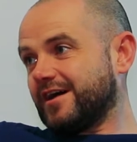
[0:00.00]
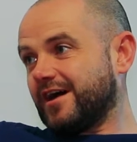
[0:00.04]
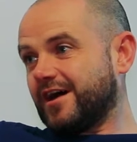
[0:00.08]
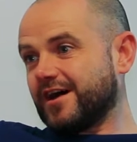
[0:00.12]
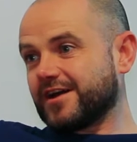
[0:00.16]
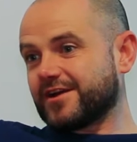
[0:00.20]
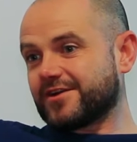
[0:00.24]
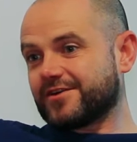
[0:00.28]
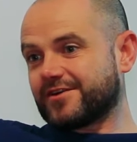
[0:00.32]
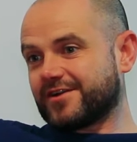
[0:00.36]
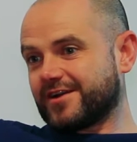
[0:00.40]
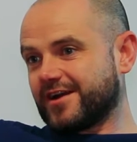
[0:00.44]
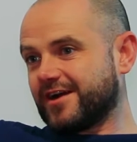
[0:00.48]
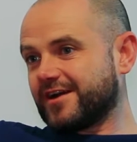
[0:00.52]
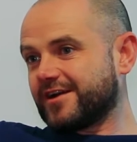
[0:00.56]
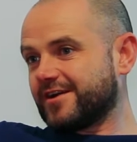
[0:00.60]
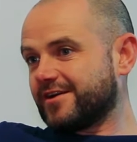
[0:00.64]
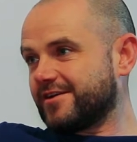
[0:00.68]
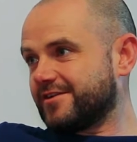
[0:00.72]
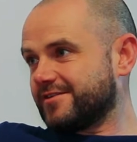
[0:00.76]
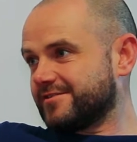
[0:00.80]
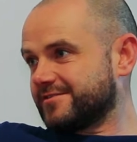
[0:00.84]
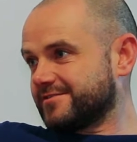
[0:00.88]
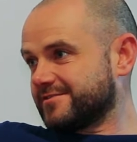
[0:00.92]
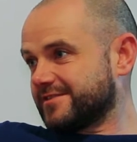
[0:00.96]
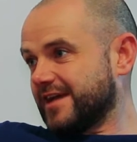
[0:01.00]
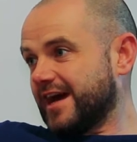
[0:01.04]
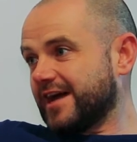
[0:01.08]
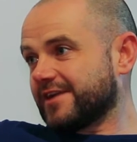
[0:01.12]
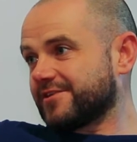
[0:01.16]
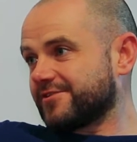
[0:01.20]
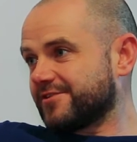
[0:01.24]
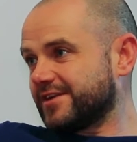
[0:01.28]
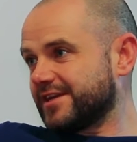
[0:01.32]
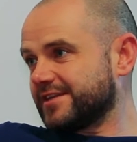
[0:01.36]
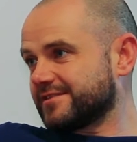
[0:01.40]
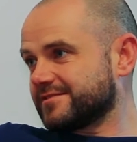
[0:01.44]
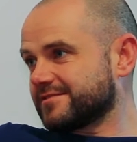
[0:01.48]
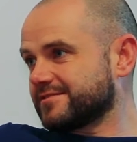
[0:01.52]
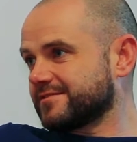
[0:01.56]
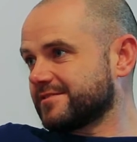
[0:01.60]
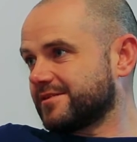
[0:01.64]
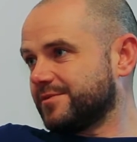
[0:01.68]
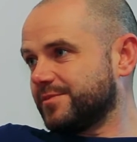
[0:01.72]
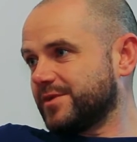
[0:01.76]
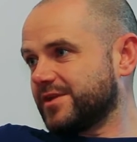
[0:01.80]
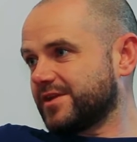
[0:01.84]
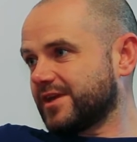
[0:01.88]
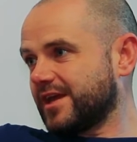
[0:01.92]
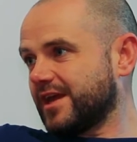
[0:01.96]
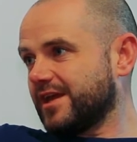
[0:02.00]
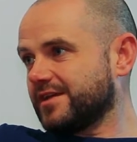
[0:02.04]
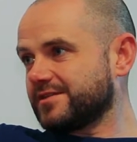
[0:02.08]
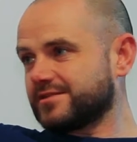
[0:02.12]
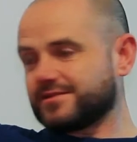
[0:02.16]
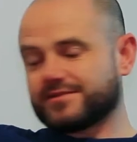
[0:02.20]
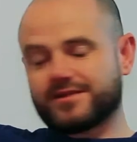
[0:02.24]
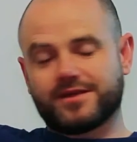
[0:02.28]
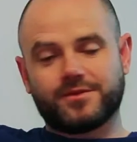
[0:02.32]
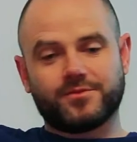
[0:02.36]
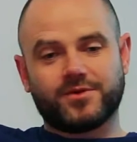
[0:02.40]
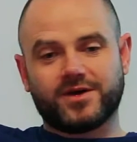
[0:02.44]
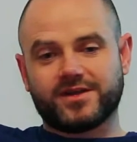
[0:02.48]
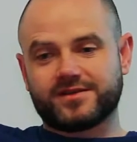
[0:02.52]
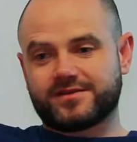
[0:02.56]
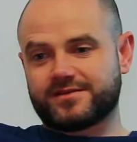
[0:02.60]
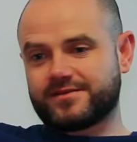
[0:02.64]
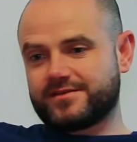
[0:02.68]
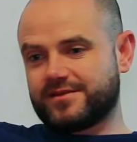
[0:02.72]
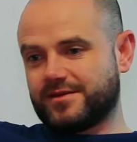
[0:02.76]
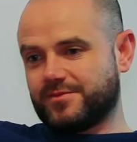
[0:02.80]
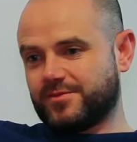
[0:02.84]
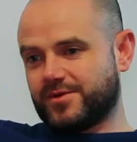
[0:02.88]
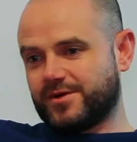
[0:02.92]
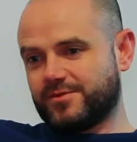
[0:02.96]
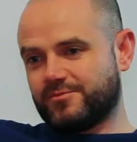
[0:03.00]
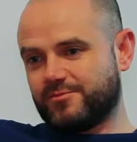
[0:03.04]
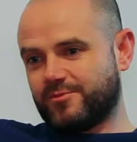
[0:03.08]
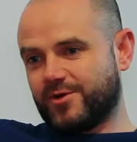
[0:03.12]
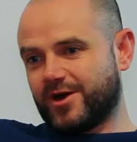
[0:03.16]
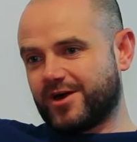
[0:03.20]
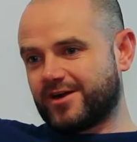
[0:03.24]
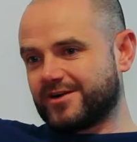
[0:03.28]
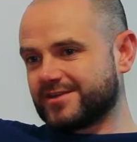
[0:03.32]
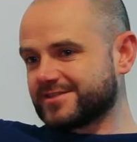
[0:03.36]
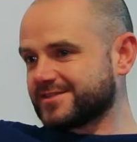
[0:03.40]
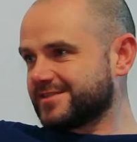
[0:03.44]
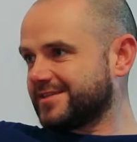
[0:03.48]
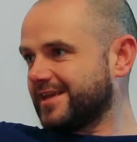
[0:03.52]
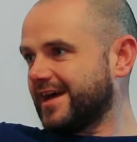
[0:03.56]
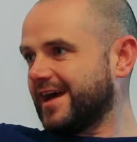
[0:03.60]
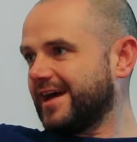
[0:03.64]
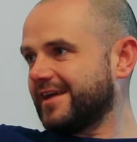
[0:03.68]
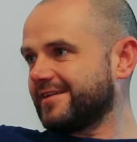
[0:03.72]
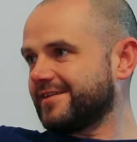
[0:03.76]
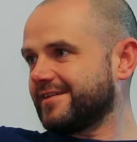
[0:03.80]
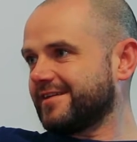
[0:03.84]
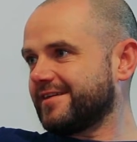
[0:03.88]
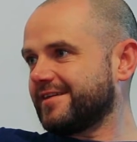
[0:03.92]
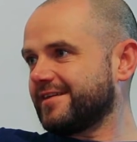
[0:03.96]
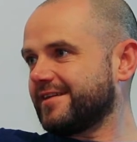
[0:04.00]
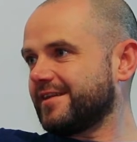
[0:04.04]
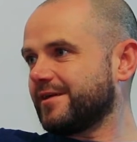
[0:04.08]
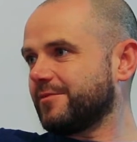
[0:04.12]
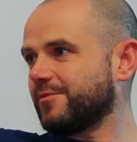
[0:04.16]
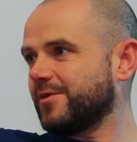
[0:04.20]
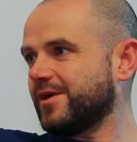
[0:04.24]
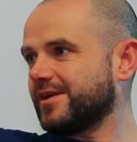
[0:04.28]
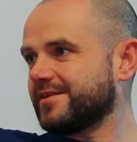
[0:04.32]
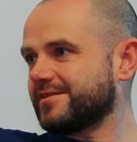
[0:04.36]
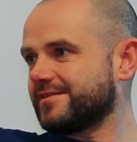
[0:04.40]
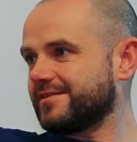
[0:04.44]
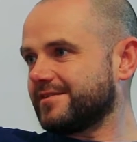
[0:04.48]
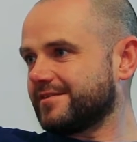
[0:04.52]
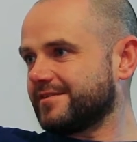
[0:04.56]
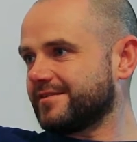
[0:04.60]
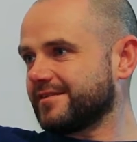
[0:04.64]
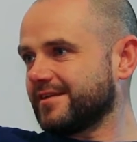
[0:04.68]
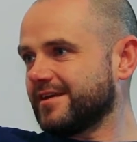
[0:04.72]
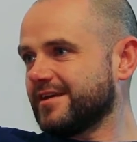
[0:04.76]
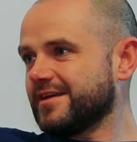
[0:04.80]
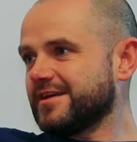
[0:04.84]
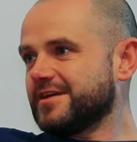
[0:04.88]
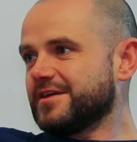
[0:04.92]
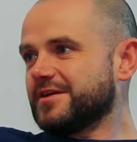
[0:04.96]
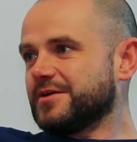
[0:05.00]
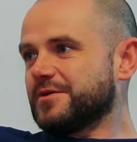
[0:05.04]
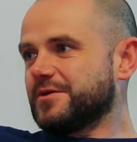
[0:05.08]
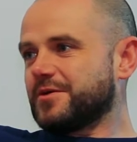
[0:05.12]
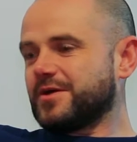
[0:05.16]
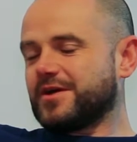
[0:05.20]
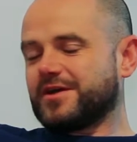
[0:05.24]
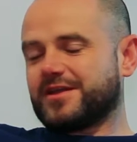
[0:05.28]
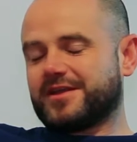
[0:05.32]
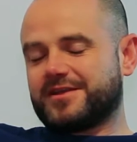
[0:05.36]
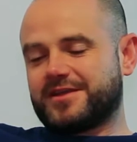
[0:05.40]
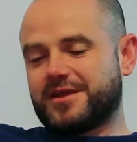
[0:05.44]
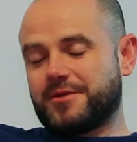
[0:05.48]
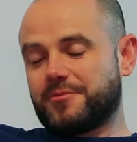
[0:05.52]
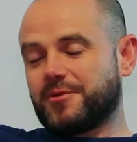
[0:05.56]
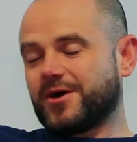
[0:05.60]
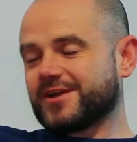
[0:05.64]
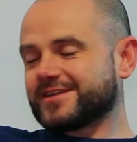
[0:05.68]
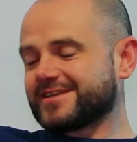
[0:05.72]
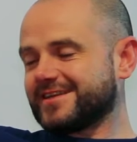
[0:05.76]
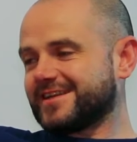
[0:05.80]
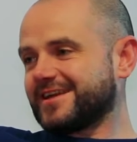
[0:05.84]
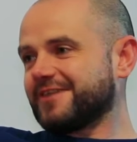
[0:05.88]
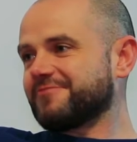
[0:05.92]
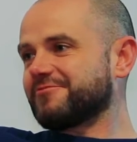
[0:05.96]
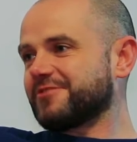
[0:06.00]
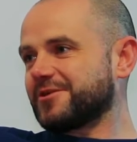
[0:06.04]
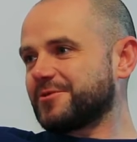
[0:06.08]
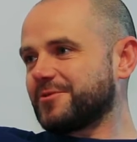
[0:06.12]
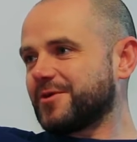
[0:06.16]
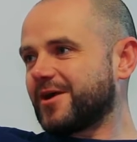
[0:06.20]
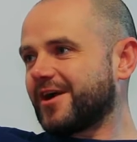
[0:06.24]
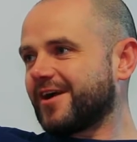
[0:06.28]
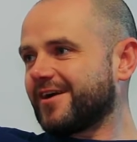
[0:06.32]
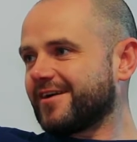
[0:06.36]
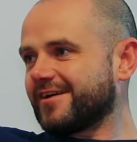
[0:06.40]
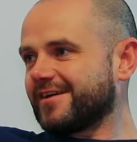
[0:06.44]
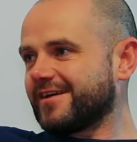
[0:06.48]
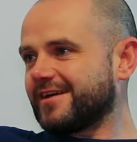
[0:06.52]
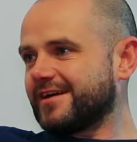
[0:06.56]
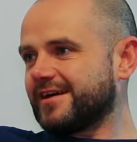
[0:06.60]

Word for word: higher and higher data rates communication. They want they want wireless data, and they want it they want it everywhere.